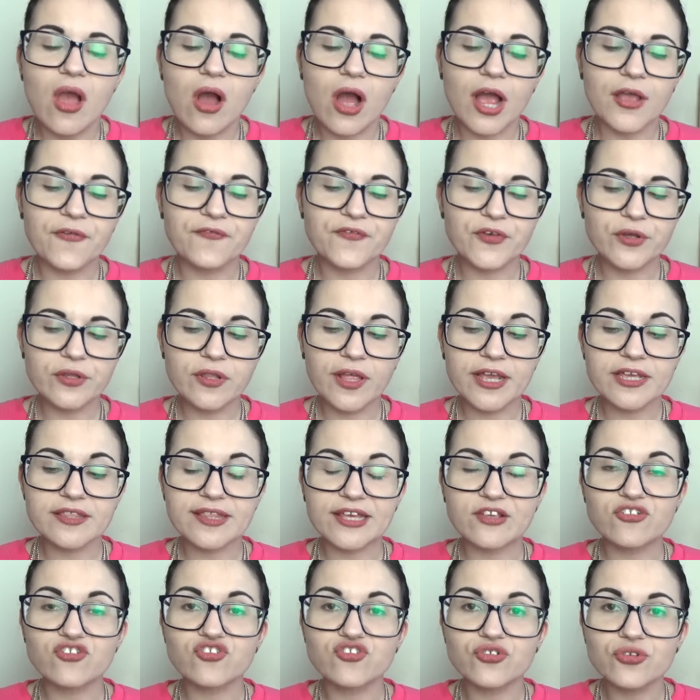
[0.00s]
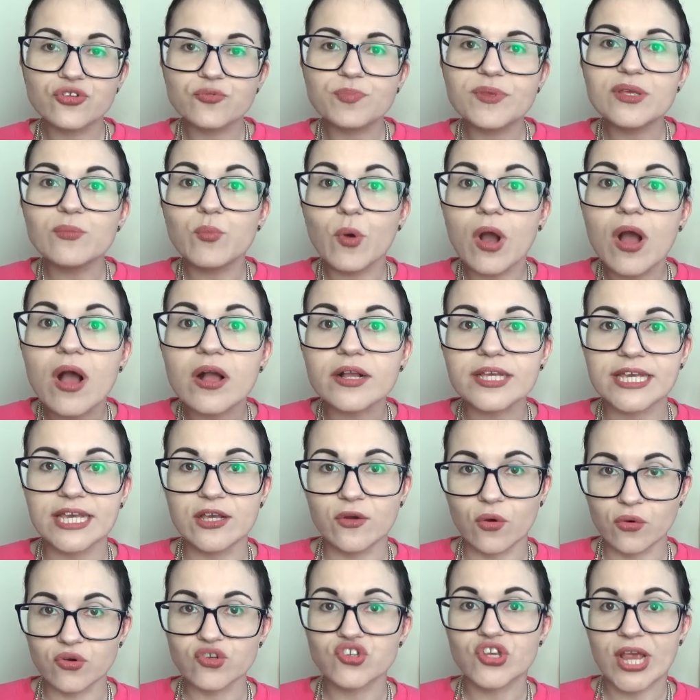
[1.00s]
I feel like they should be
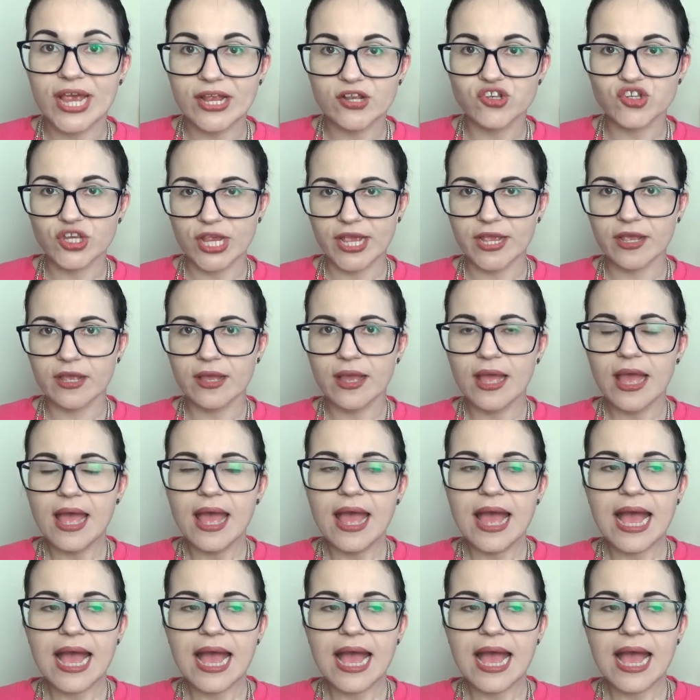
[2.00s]
working on changing.